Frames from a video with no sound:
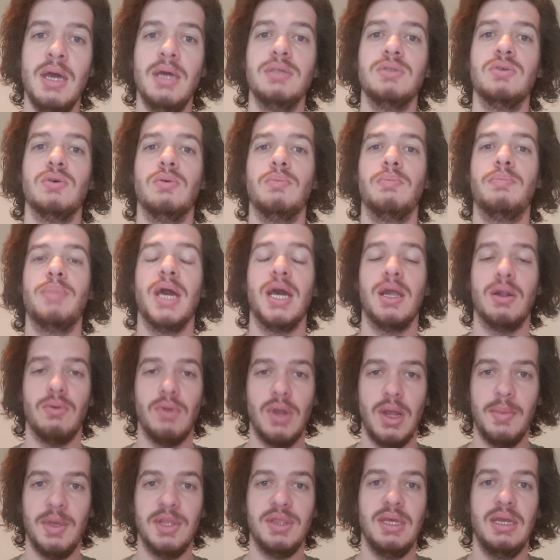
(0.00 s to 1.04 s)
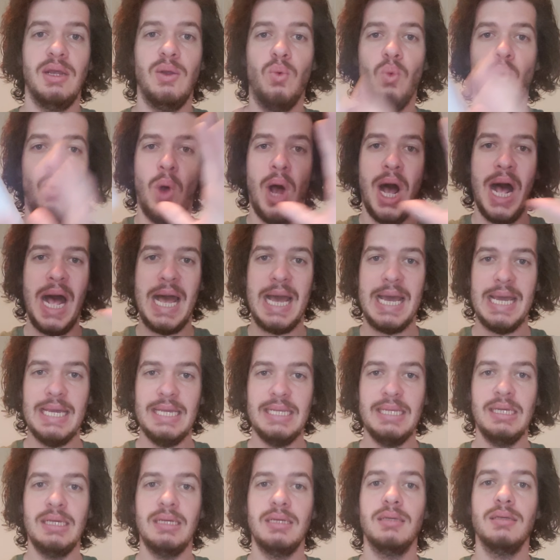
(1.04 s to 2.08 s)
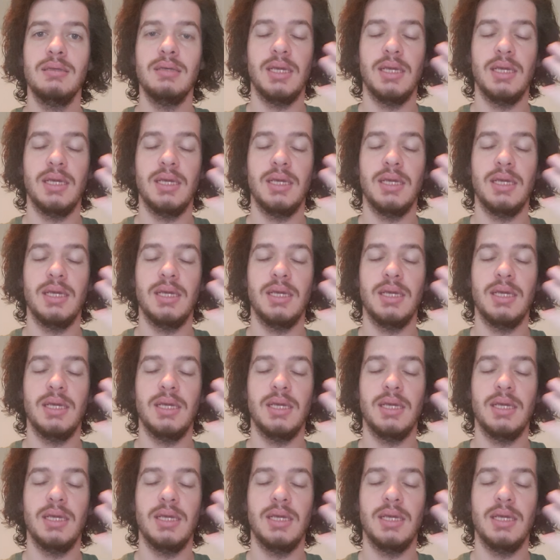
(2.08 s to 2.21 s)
So panorama, think wide.